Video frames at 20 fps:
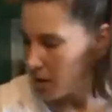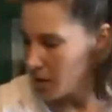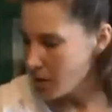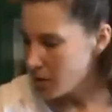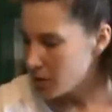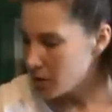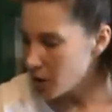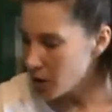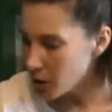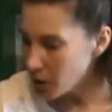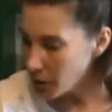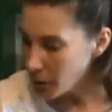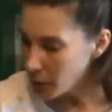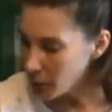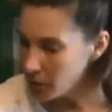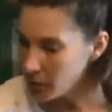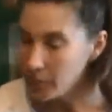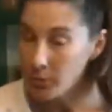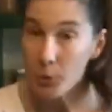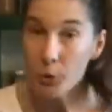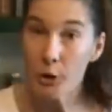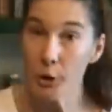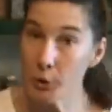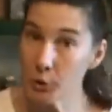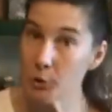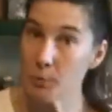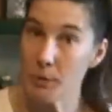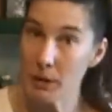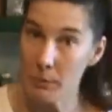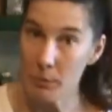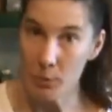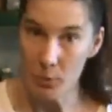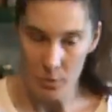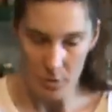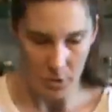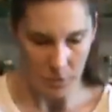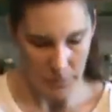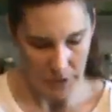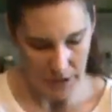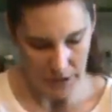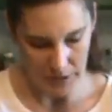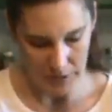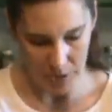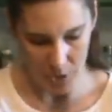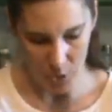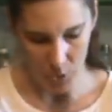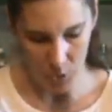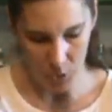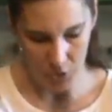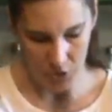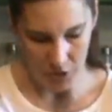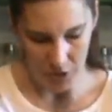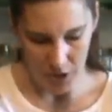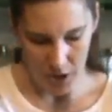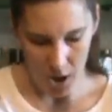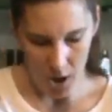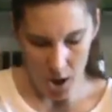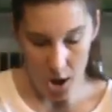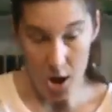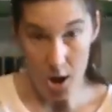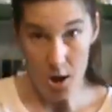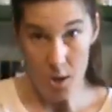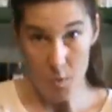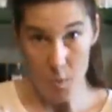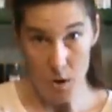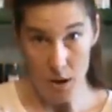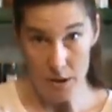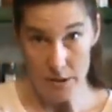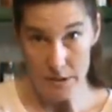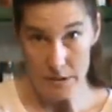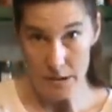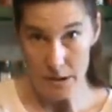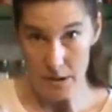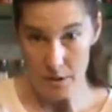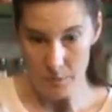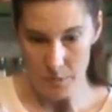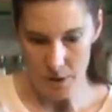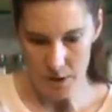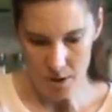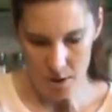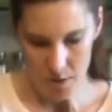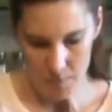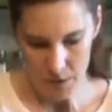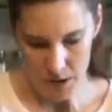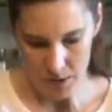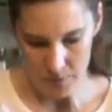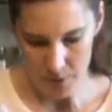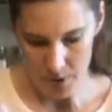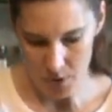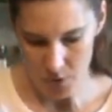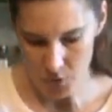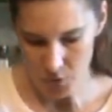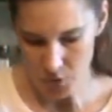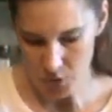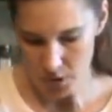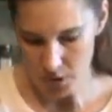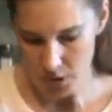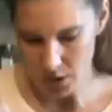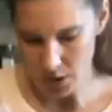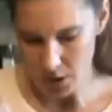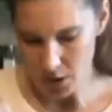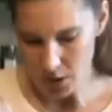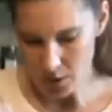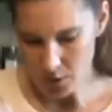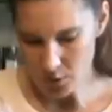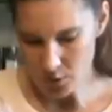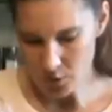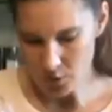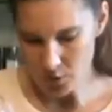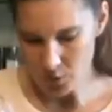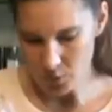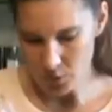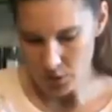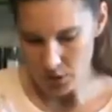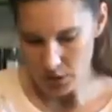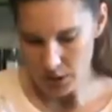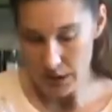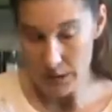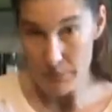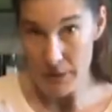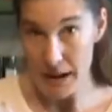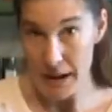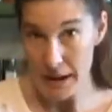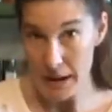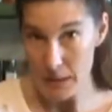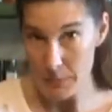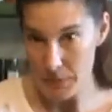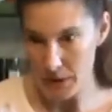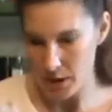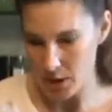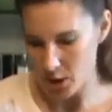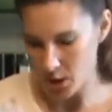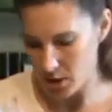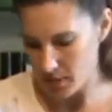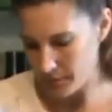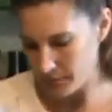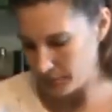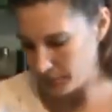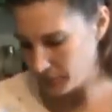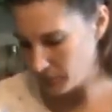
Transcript: So for those people, because those are the ones that have been on me the most to get back up here,